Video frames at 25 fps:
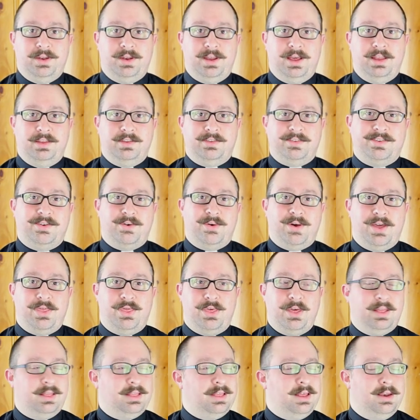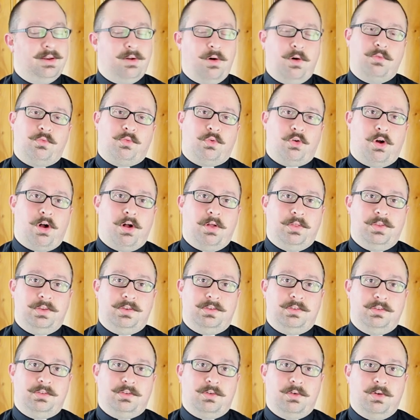And so I think that overall
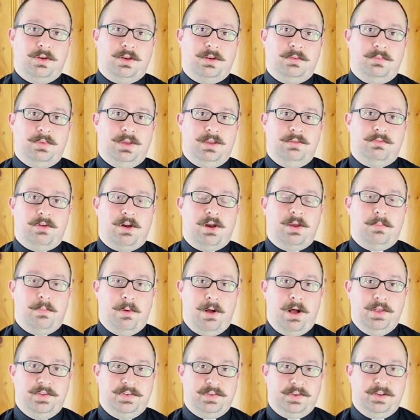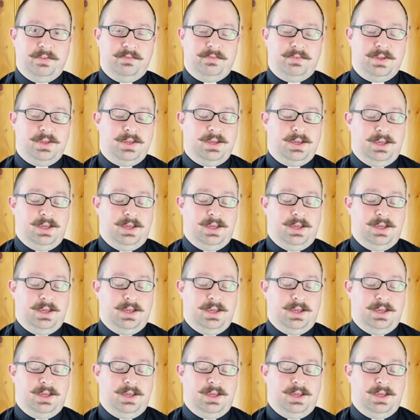this is going to be very positive.